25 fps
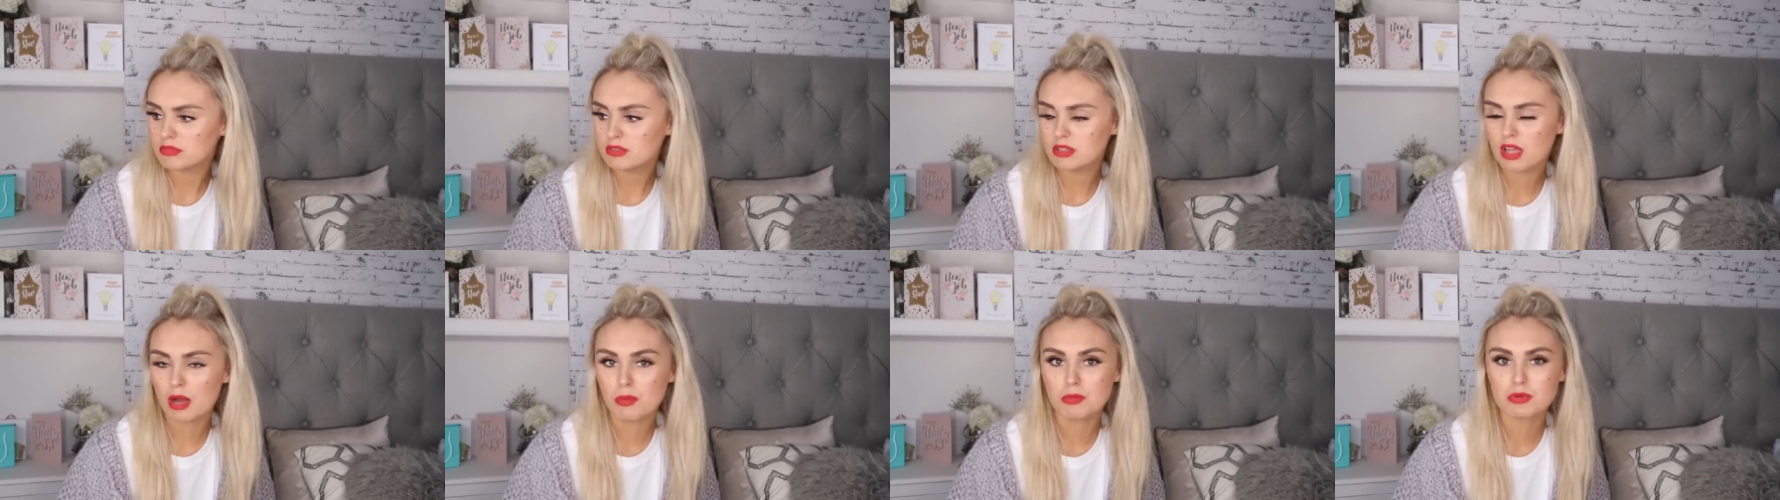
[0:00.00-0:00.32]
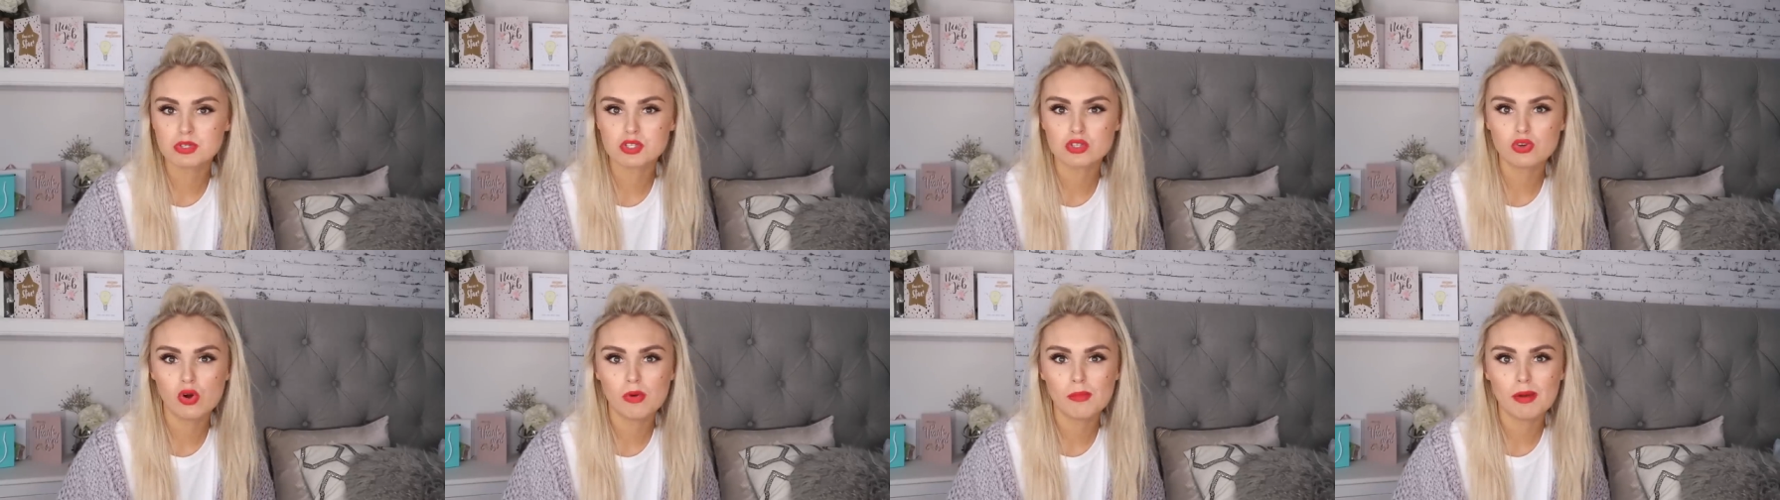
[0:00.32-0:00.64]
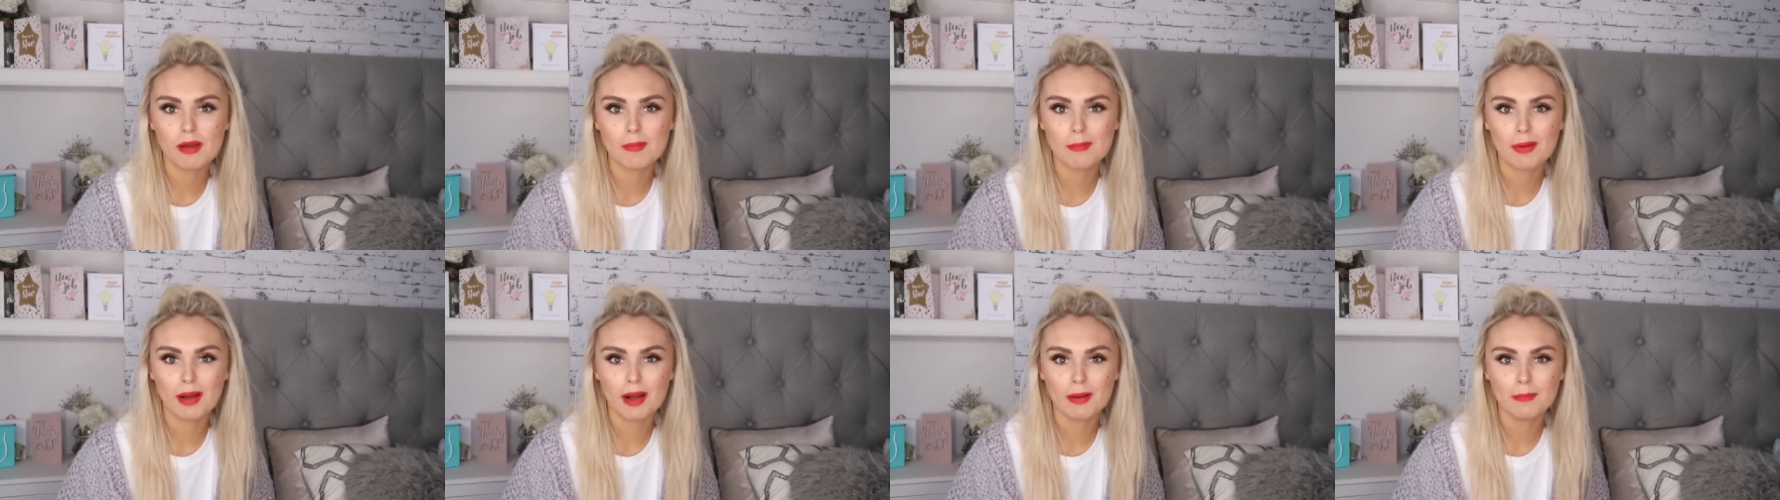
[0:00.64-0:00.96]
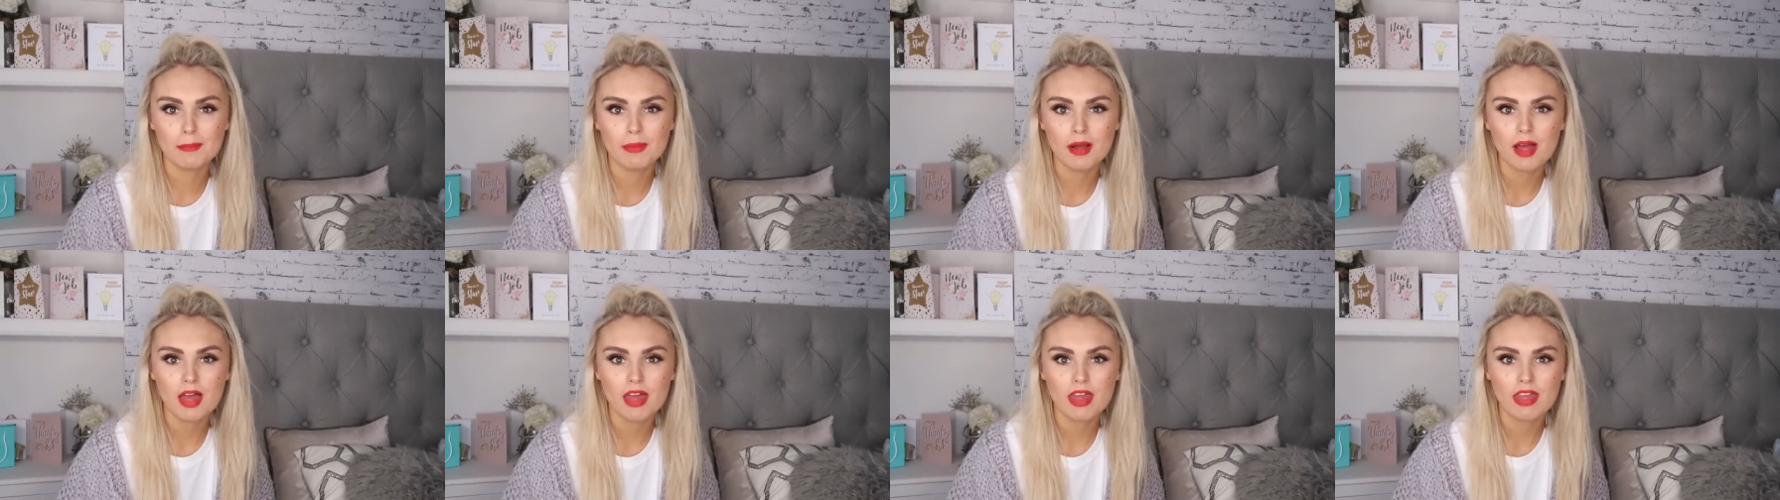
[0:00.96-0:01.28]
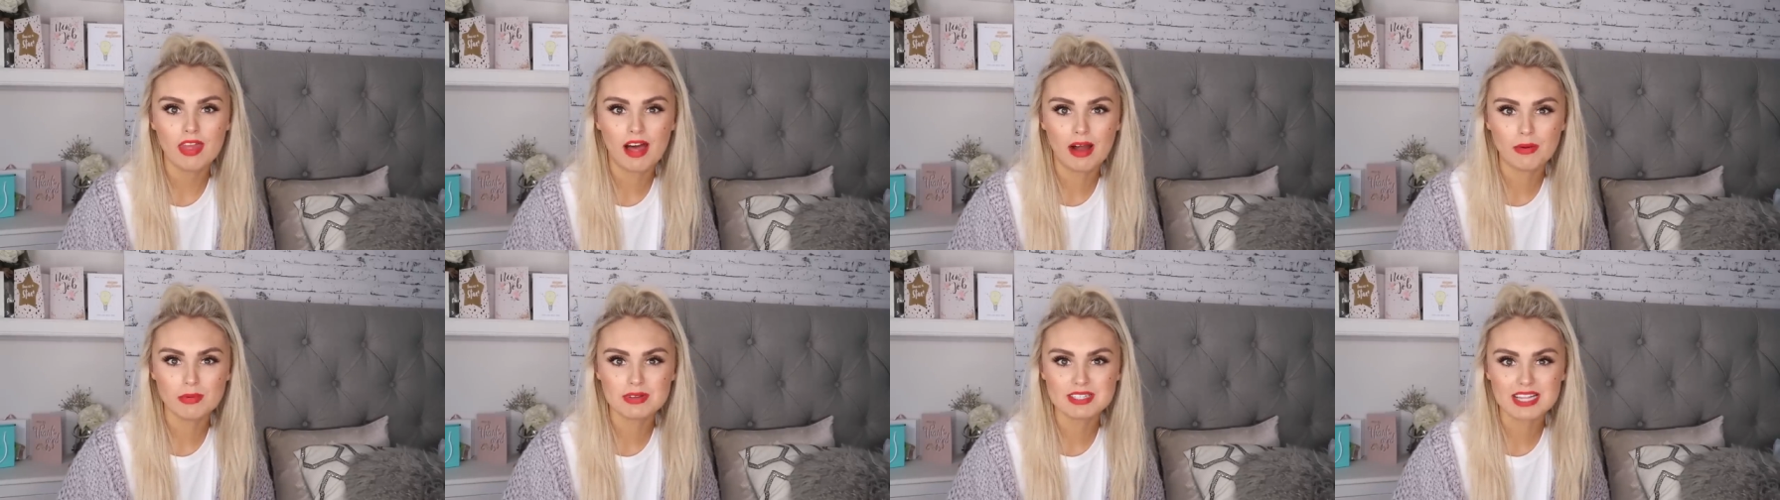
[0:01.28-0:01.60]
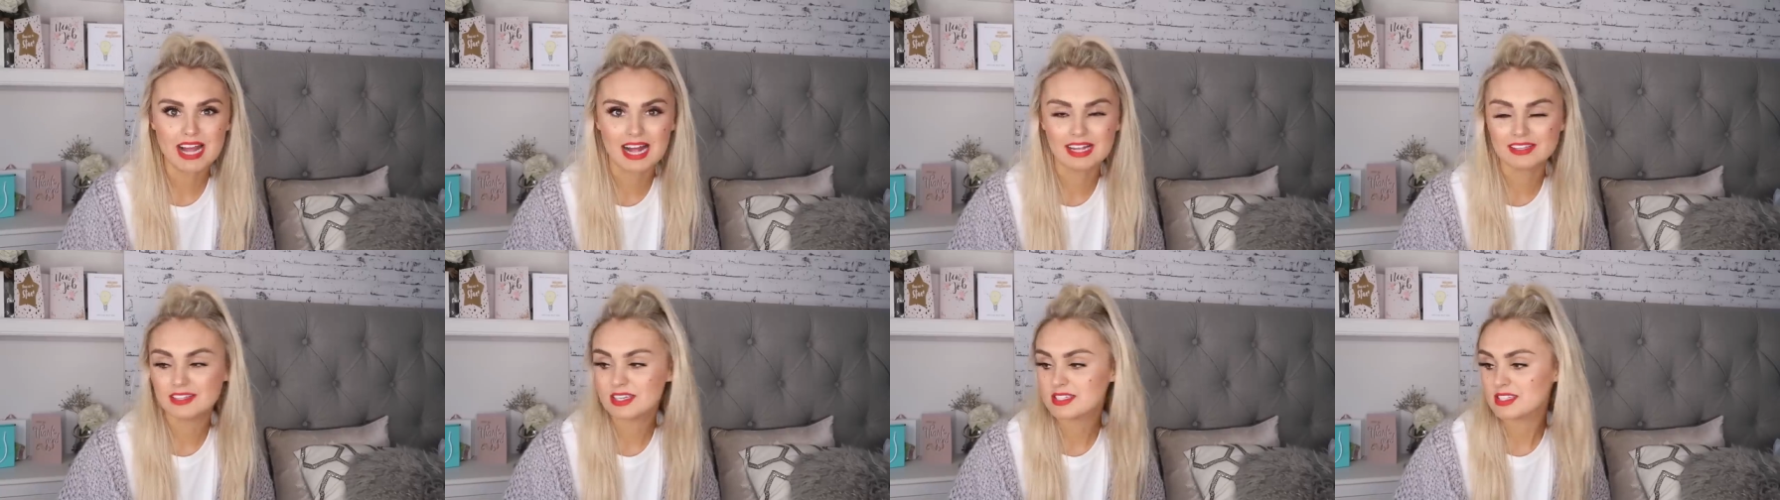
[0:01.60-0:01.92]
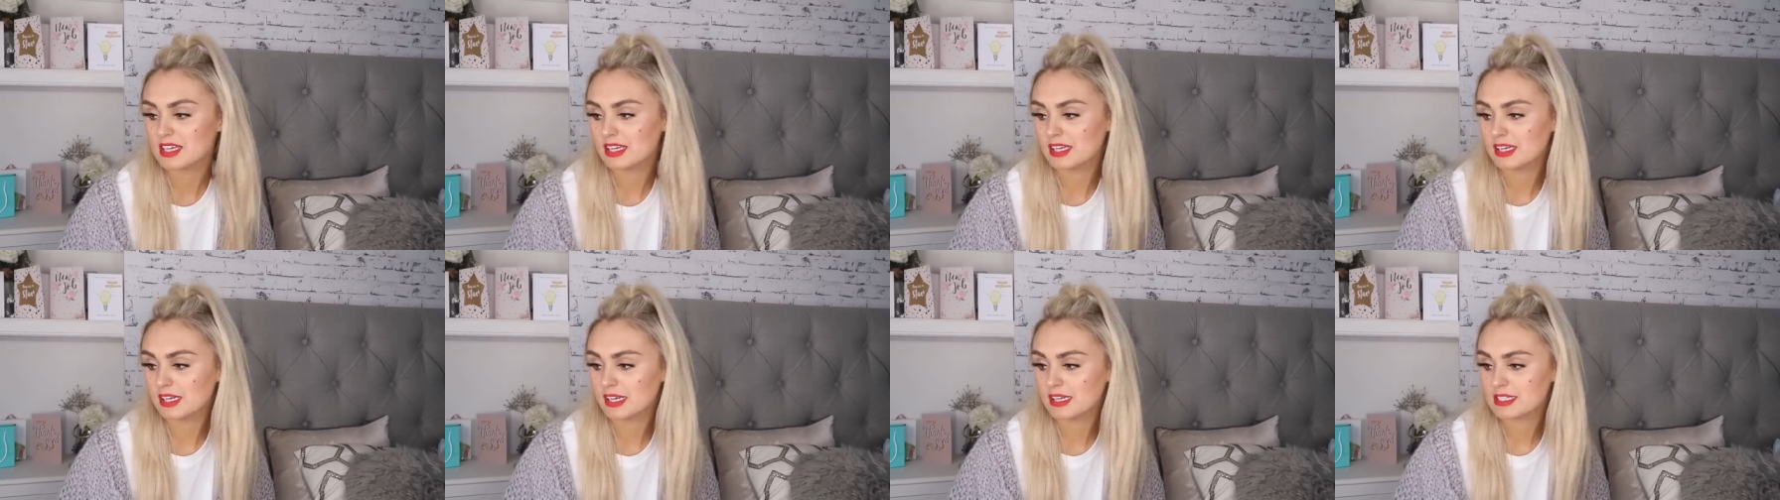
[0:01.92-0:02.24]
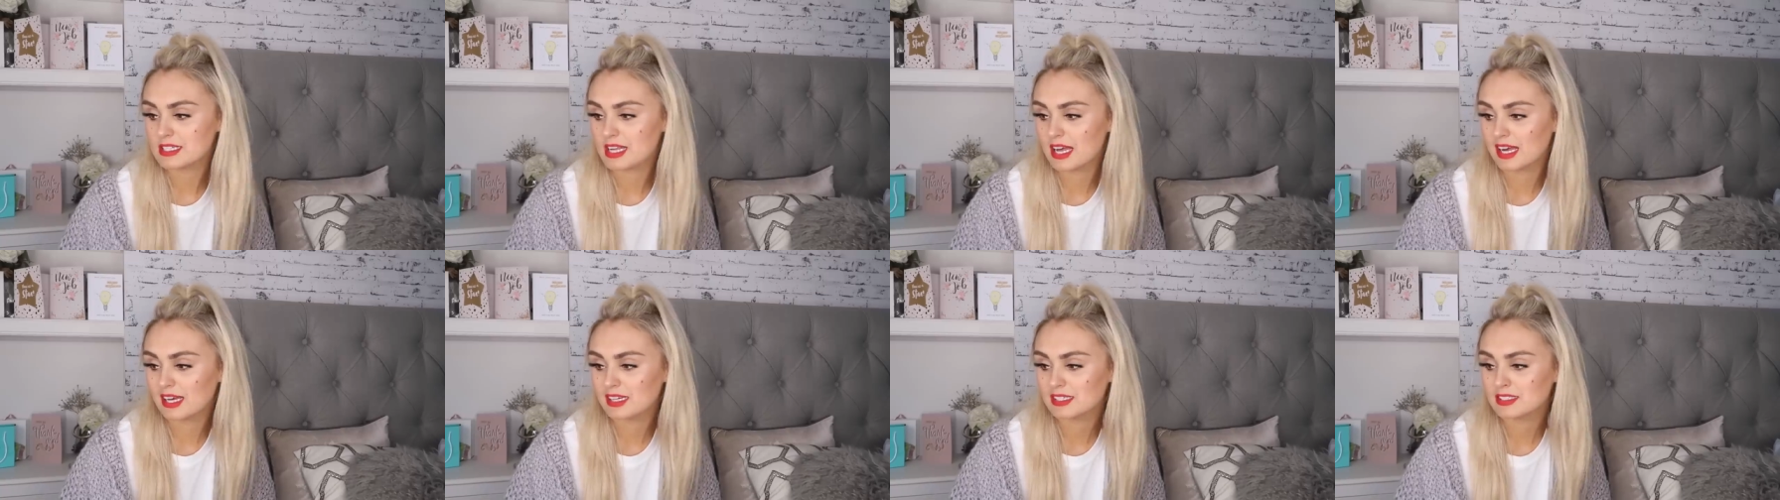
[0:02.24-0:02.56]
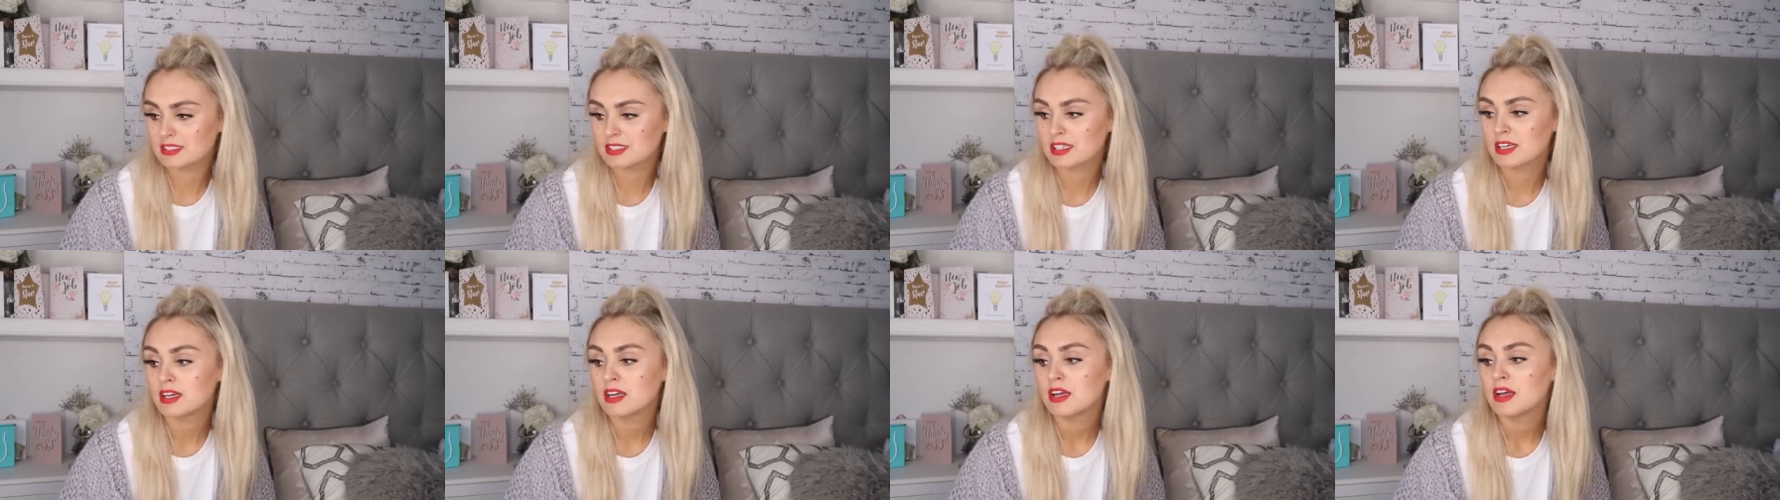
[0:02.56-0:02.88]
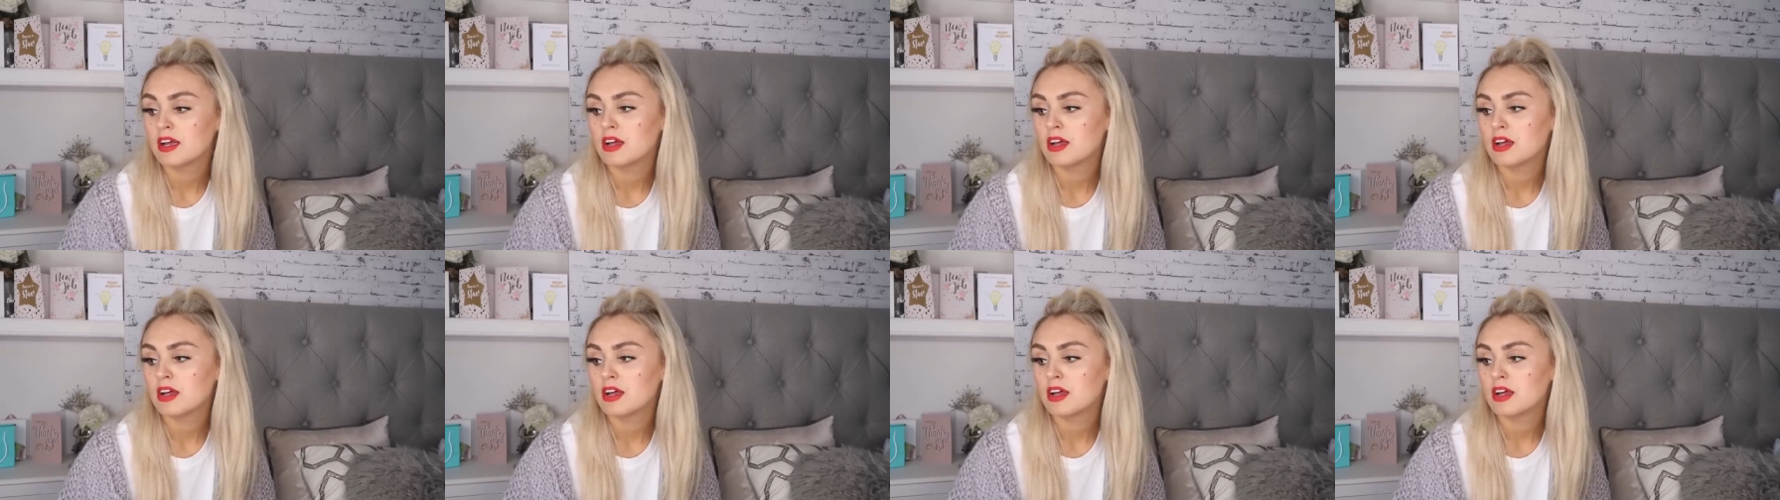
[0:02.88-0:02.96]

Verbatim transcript: That was not my bun. That was Anya sending a text.